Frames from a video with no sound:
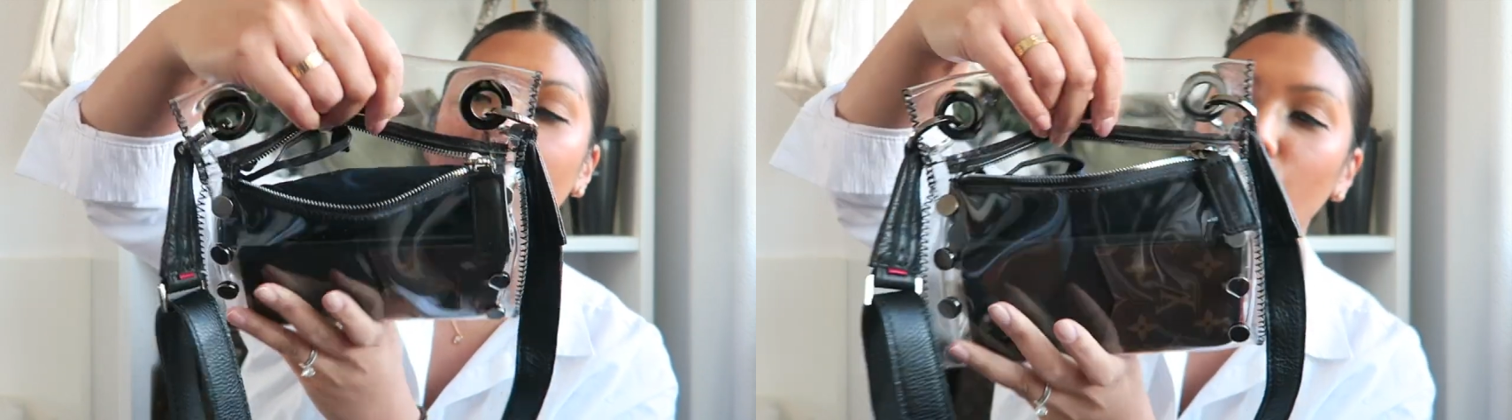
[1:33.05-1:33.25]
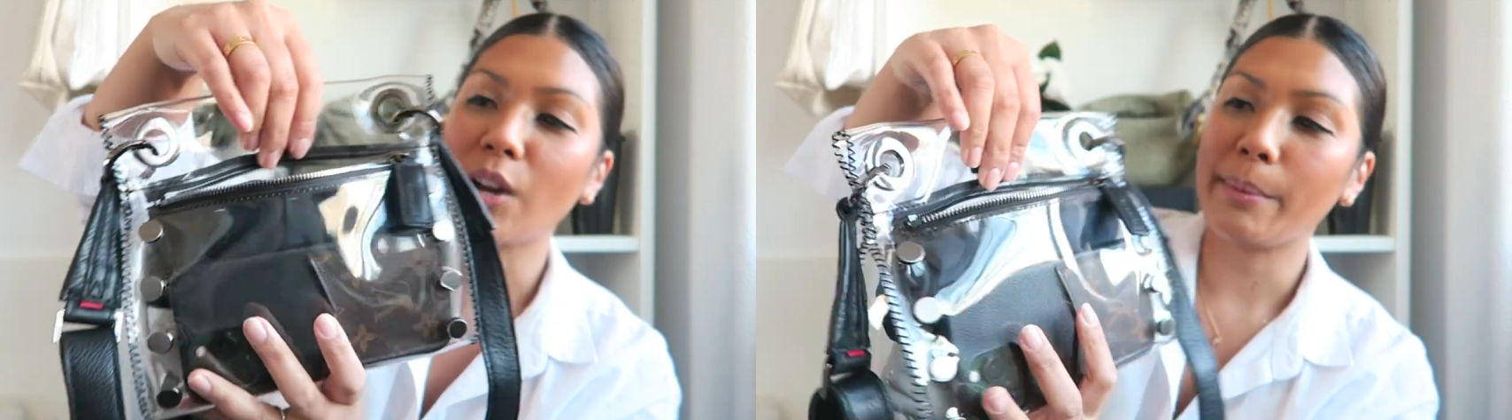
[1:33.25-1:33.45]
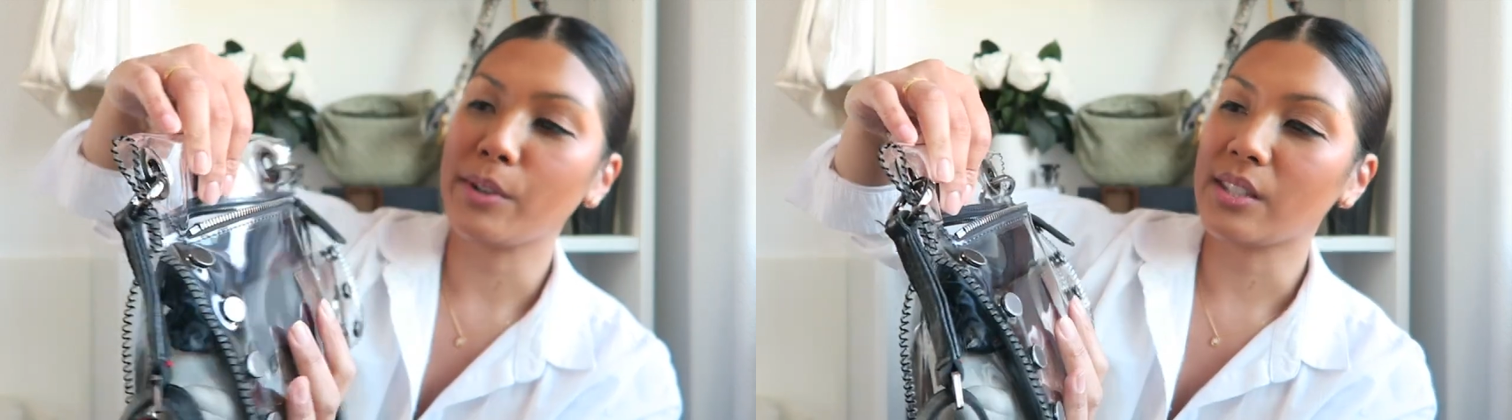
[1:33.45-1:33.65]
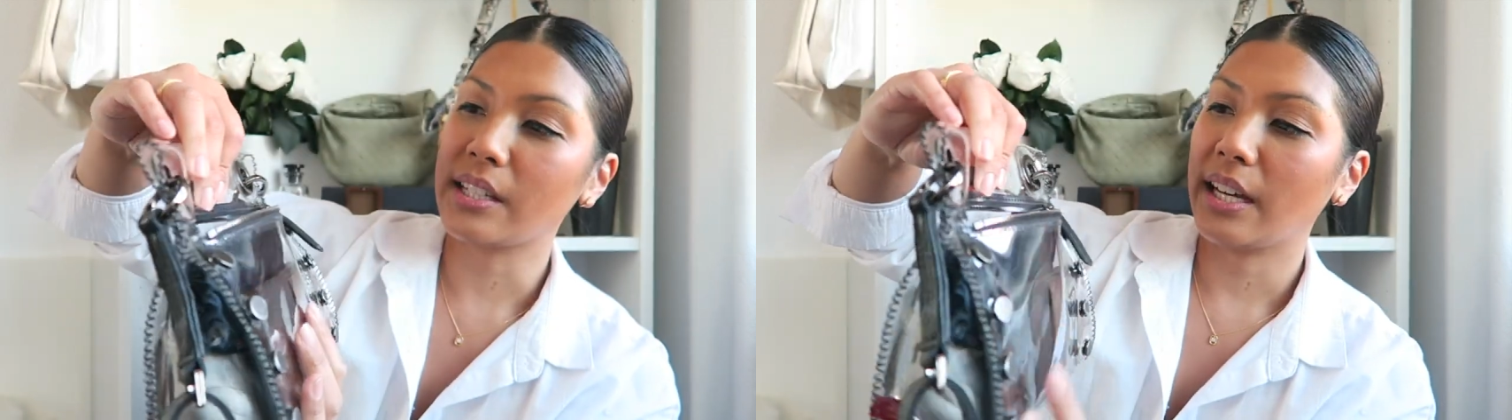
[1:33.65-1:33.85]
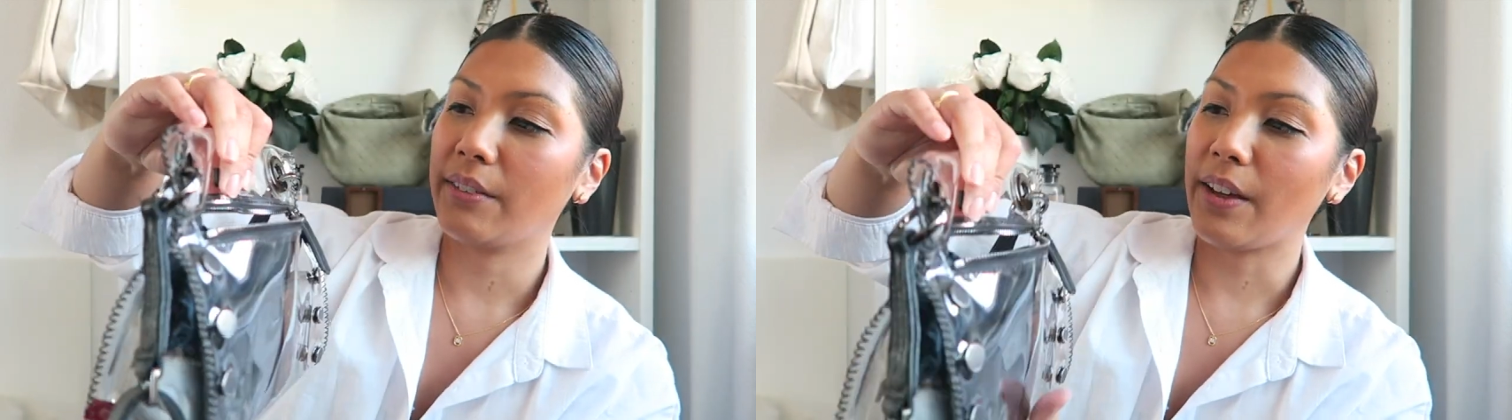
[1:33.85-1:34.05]
grab your
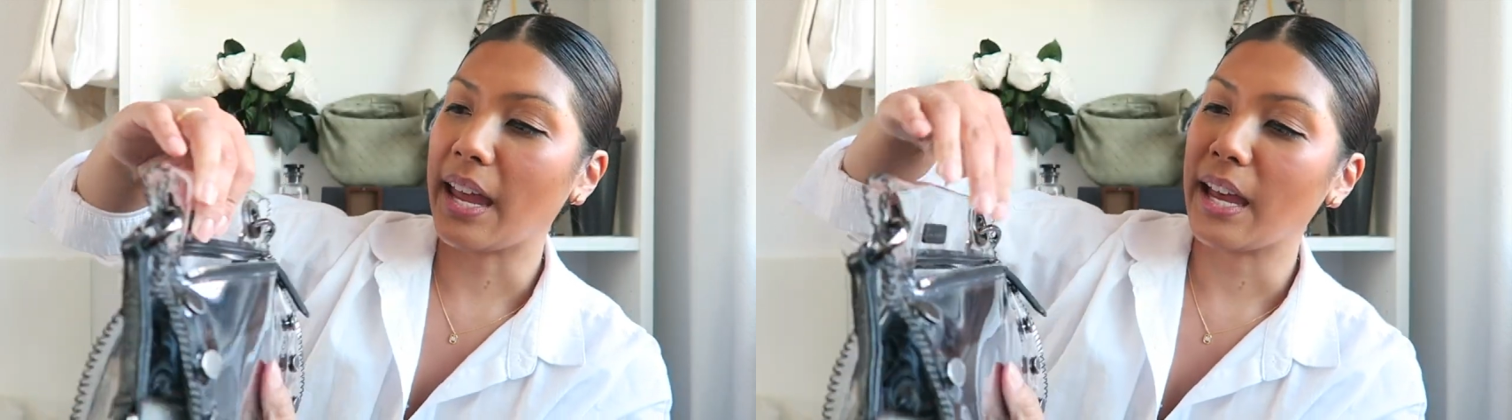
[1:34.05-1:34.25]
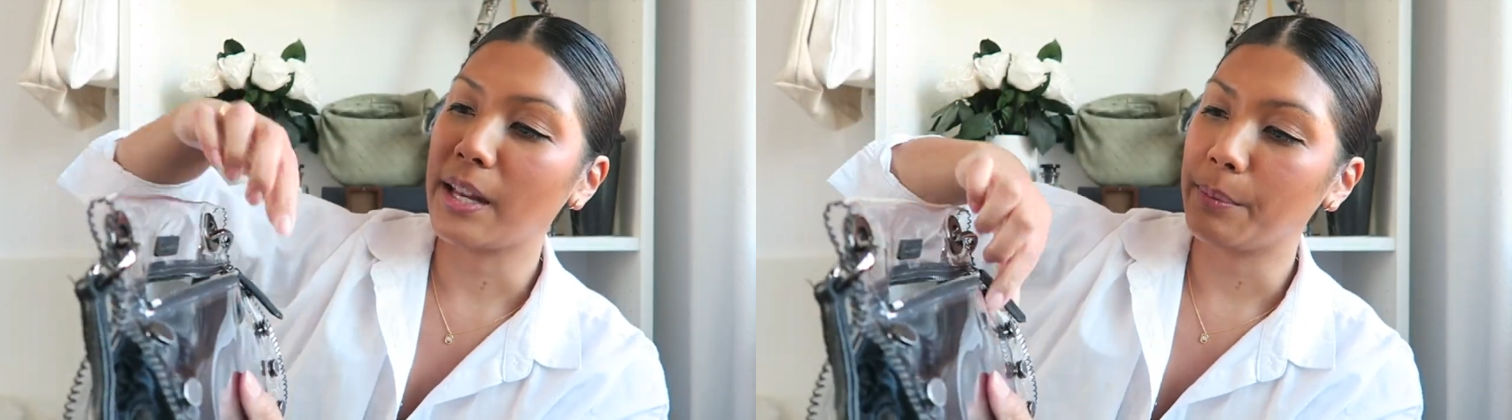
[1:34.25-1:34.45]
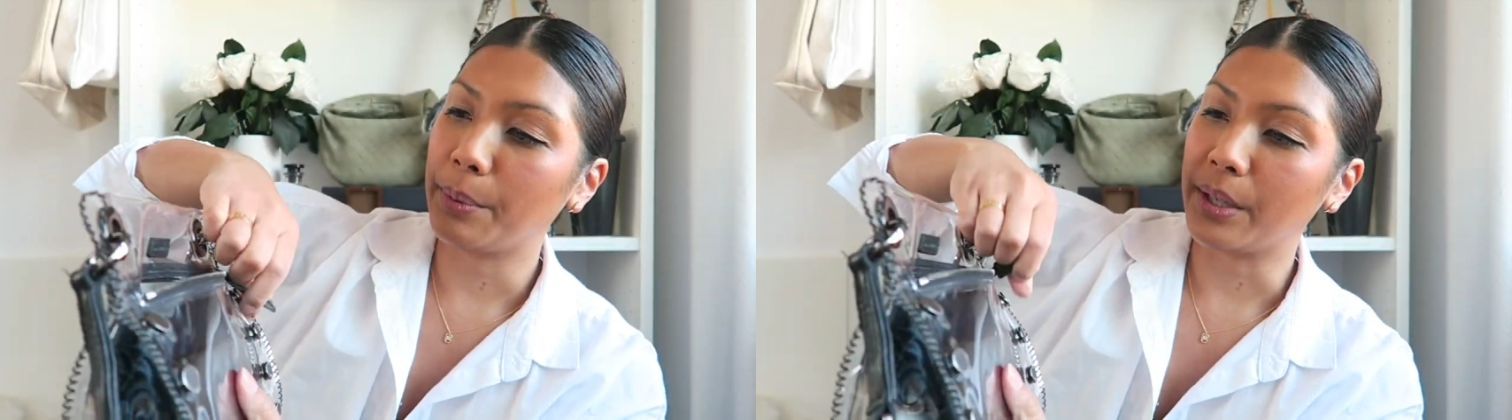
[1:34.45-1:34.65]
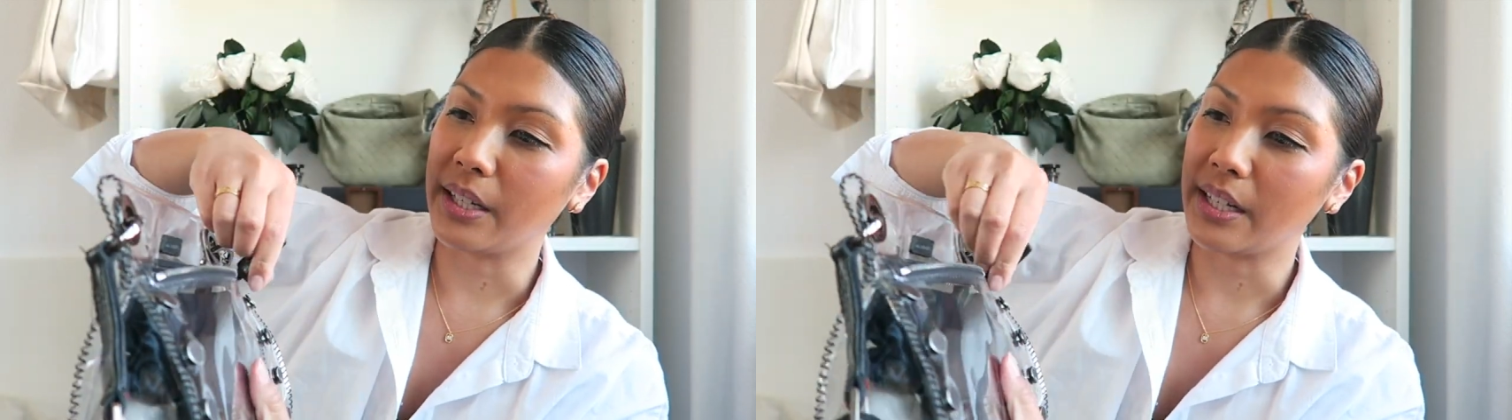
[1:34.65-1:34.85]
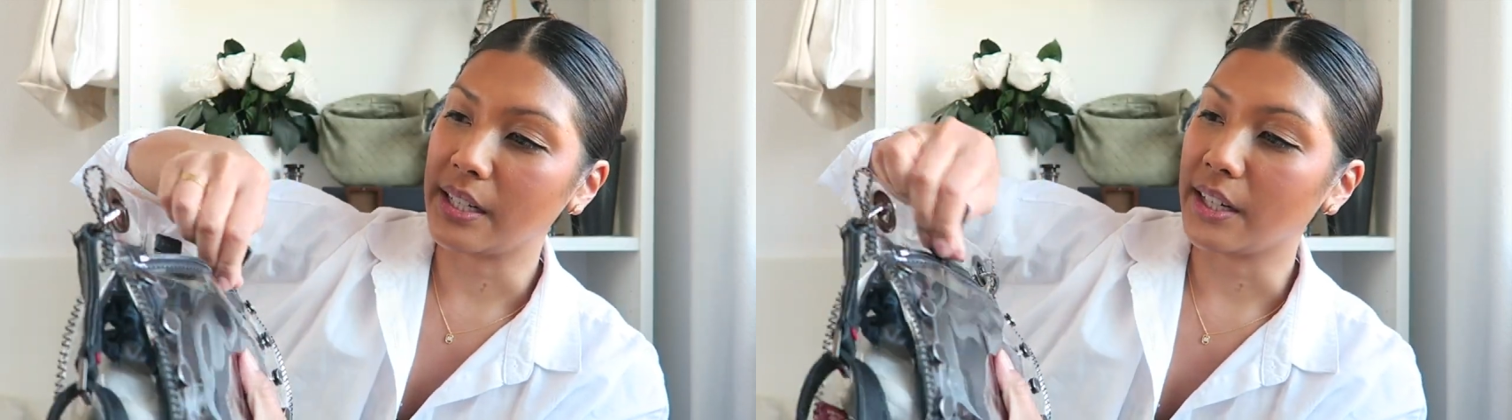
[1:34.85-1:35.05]
stuff and put
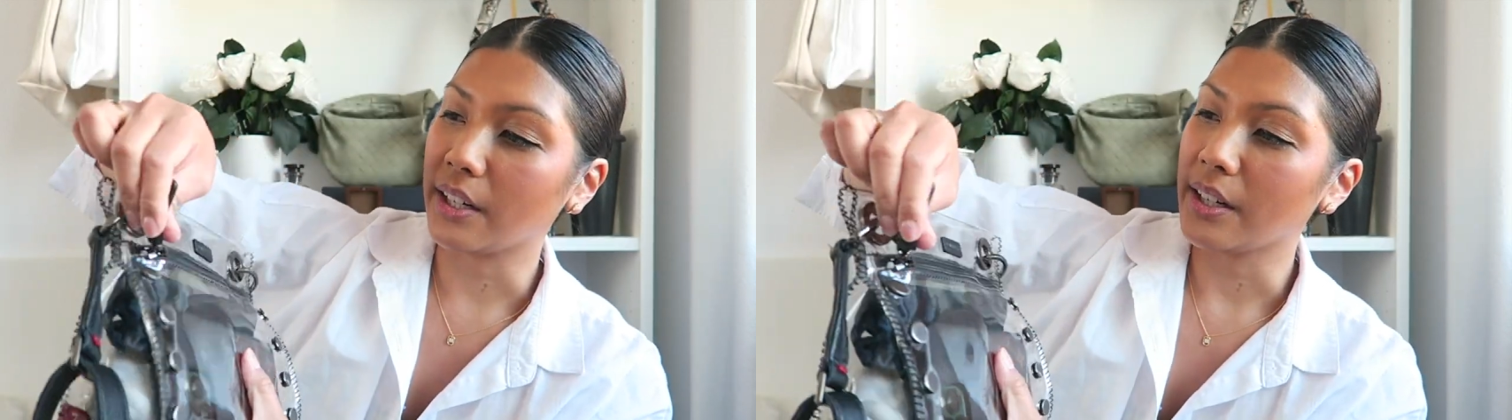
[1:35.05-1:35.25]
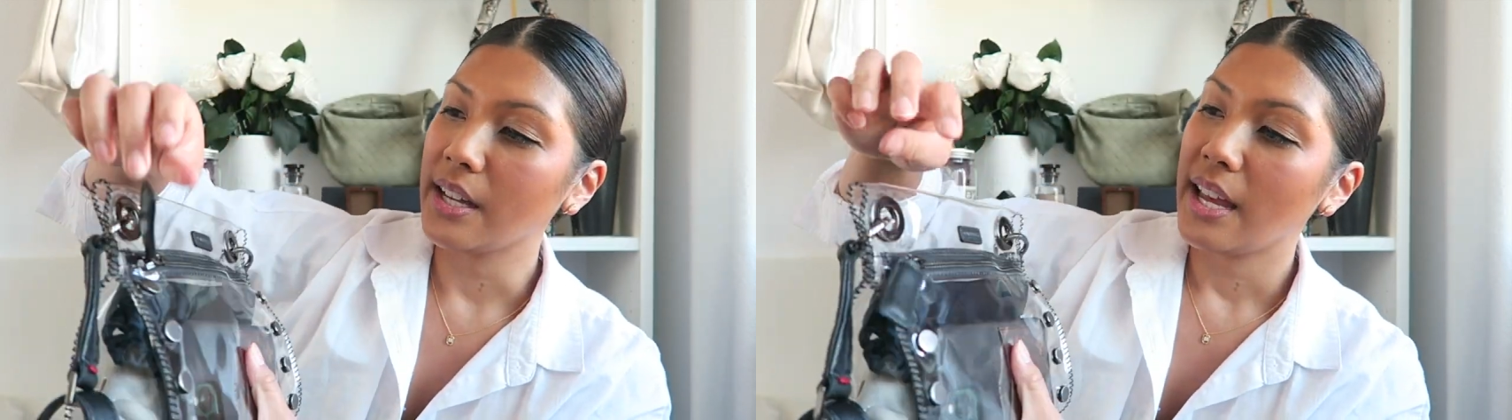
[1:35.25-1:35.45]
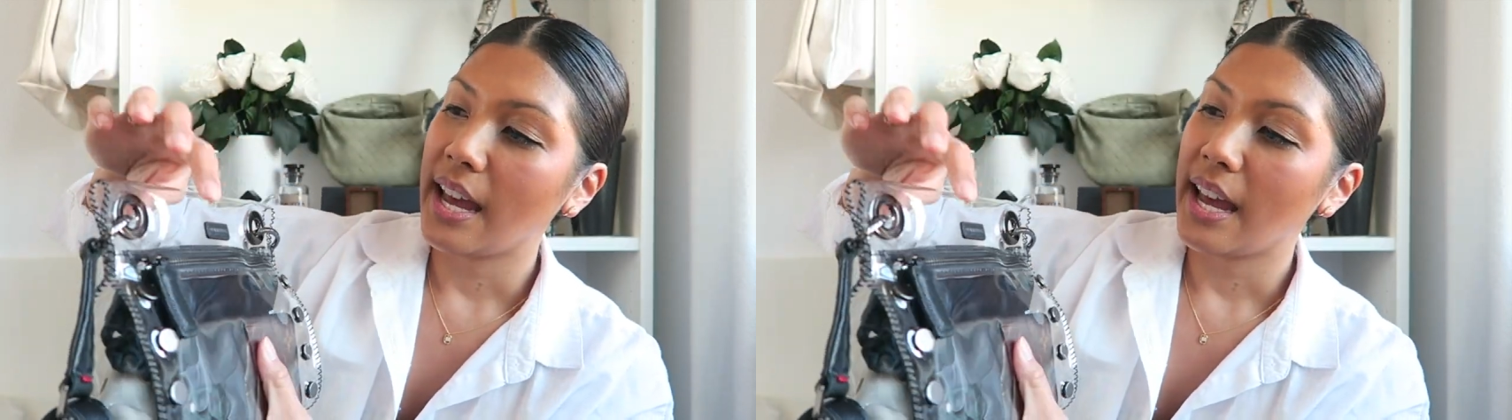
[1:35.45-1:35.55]
it in here